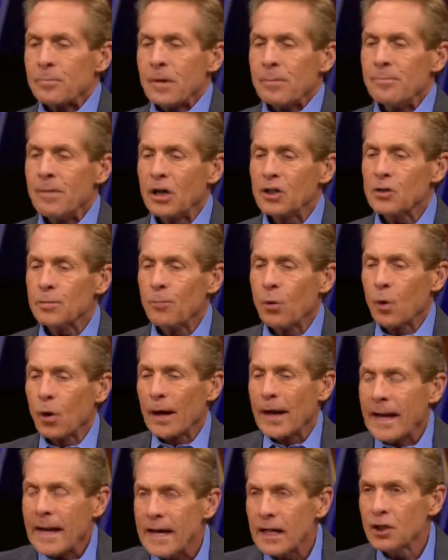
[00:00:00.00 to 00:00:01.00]
much more
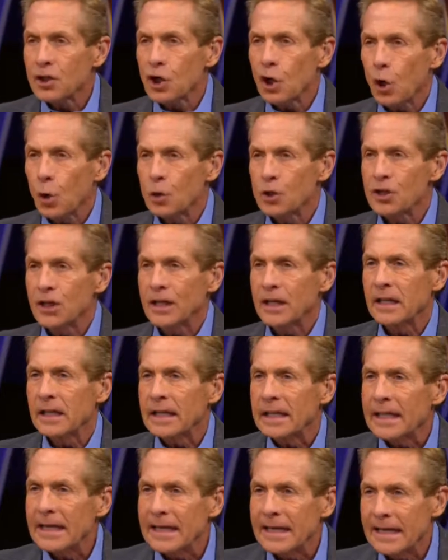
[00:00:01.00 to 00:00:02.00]
head coaching
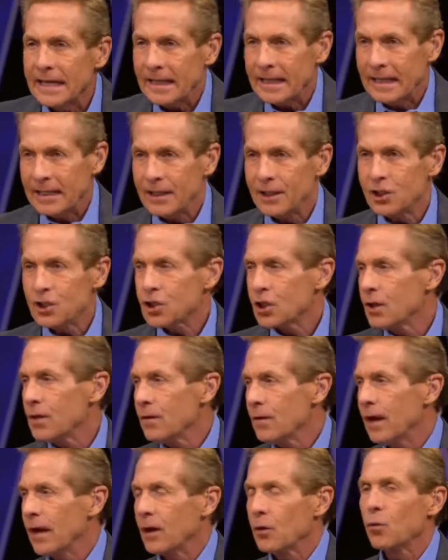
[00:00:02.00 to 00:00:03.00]
lineage
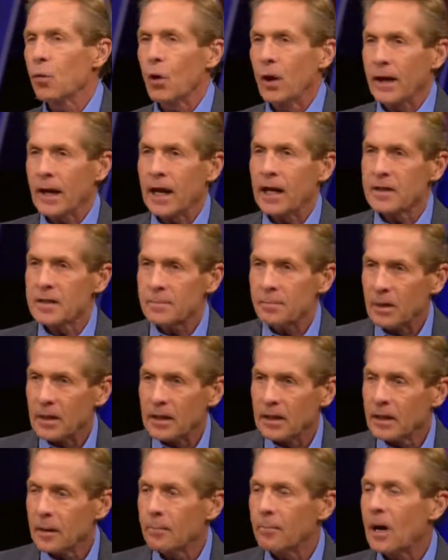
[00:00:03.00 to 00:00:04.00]
than what has
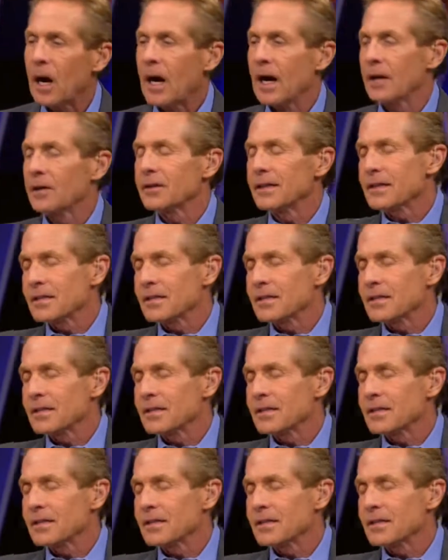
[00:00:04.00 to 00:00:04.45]
been compiled.